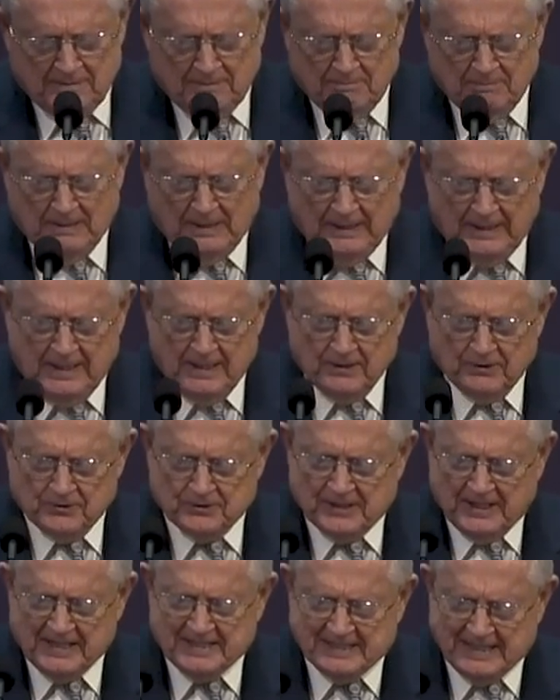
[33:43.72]
many years,
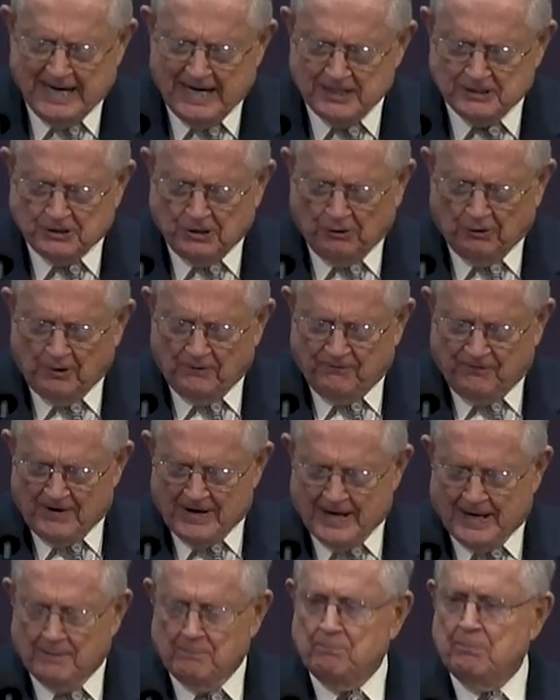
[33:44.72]
it's easier to
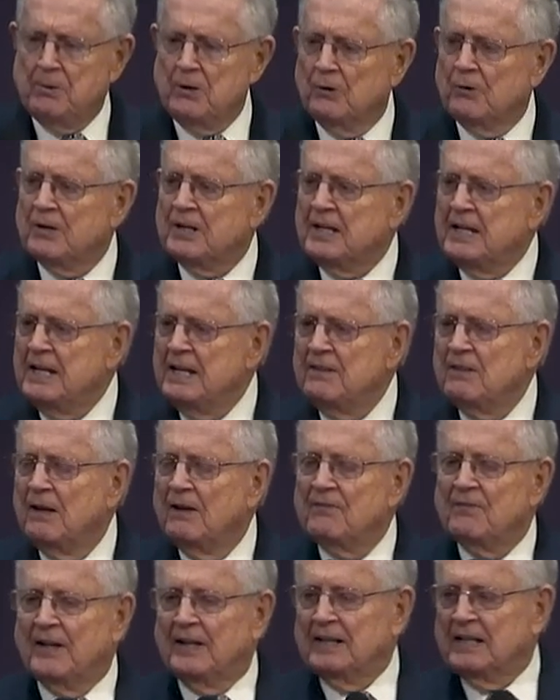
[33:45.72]
find purity
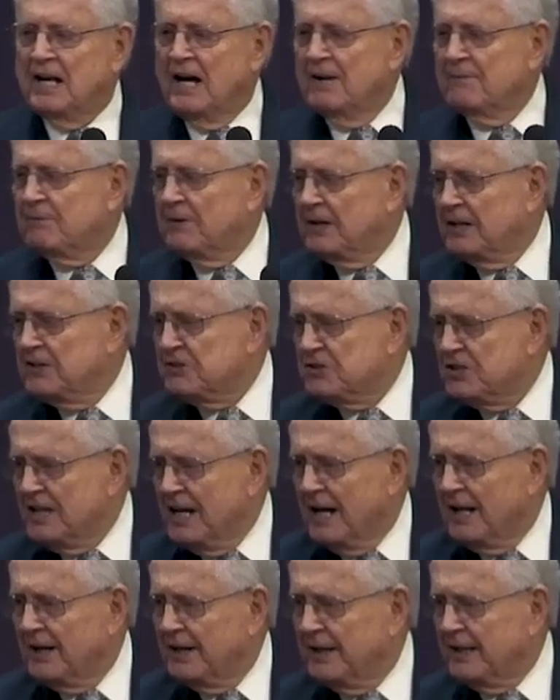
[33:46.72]
than
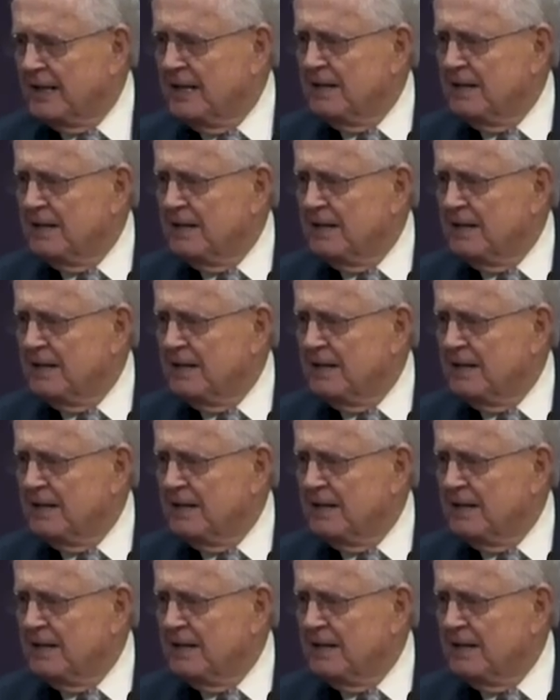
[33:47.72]
confidentiality.